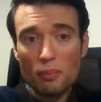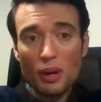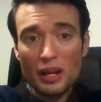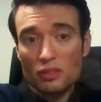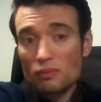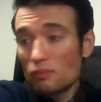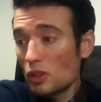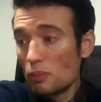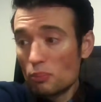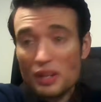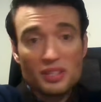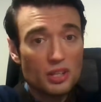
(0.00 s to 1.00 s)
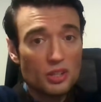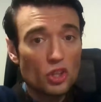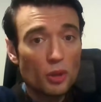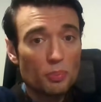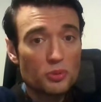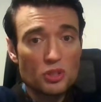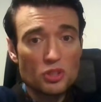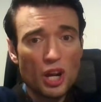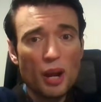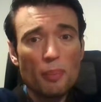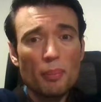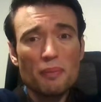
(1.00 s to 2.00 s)
might compress the adoption
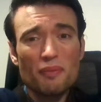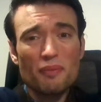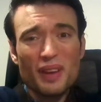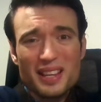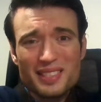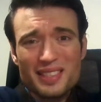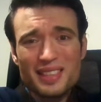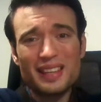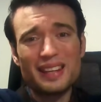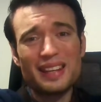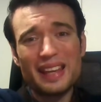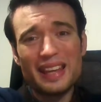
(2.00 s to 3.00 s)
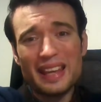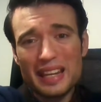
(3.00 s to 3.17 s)
timeline faster than